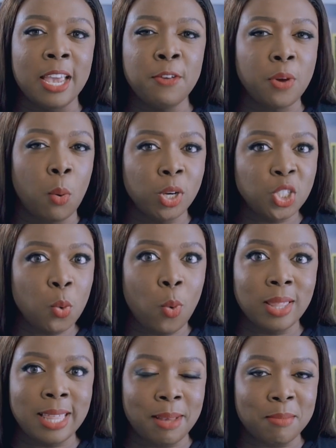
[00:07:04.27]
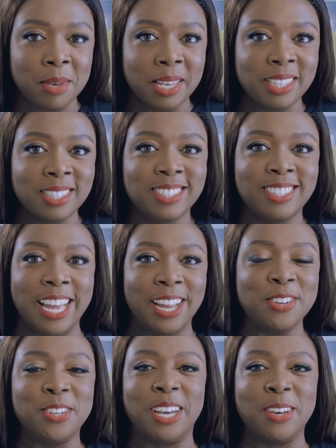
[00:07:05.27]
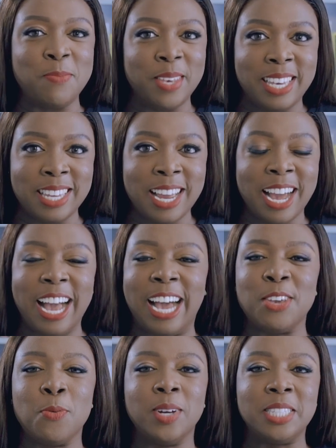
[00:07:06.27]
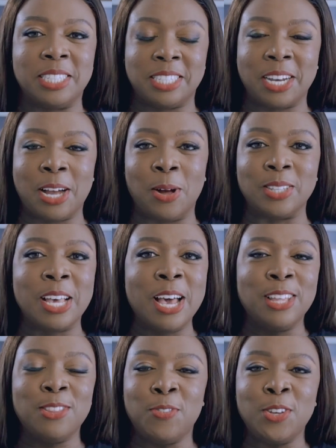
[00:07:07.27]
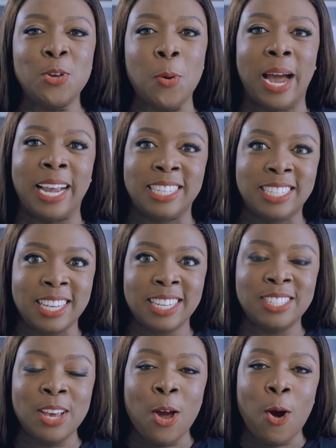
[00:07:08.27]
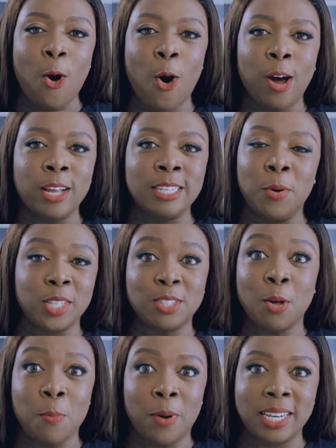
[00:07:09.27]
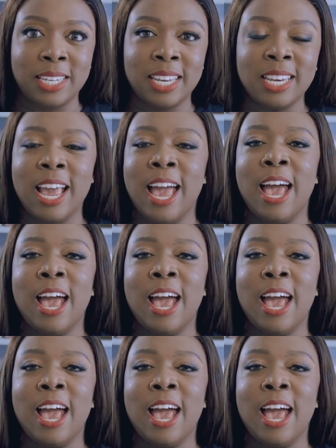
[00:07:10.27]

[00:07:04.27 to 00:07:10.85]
If you're wondering what that means, then you're a beginner and you want to check out the video I did on personal branding,